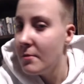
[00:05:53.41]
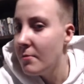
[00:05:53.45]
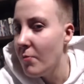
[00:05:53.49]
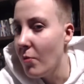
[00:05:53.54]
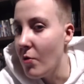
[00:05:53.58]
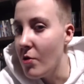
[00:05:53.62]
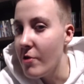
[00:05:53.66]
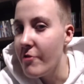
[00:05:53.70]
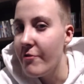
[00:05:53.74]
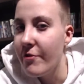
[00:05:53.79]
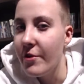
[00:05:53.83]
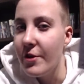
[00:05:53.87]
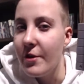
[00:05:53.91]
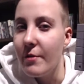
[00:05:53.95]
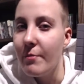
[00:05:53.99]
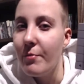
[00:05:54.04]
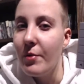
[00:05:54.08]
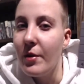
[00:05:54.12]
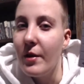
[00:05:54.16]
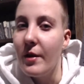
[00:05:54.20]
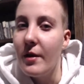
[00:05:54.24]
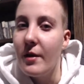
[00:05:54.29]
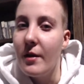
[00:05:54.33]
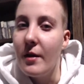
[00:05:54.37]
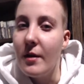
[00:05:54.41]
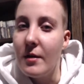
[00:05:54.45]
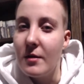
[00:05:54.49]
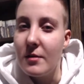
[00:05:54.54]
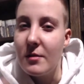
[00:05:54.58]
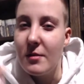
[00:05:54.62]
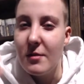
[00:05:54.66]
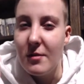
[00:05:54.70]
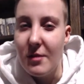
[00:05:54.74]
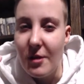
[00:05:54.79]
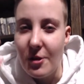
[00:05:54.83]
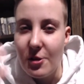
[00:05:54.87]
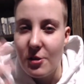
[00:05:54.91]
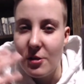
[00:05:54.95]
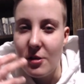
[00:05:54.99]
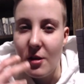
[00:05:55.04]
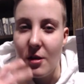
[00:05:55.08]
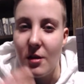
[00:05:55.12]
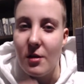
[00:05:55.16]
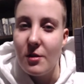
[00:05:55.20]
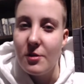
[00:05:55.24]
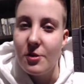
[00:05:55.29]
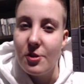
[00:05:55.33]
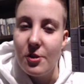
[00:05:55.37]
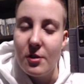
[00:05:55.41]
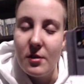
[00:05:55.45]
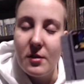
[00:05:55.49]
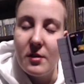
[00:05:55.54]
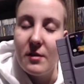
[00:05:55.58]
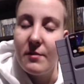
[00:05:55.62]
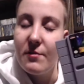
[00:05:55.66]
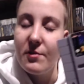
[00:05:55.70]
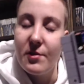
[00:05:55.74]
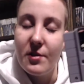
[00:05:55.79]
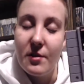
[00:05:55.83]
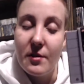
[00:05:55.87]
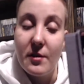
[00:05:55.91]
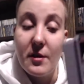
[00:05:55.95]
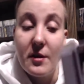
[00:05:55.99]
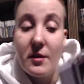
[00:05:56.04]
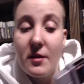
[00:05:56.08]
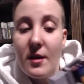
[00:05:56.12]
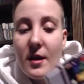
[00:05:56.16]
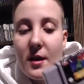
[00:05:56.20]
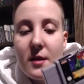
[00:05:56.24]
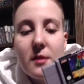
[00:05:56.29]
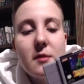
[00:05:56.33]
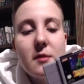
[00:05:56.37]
more fun to play, and nostalgia and everything like that.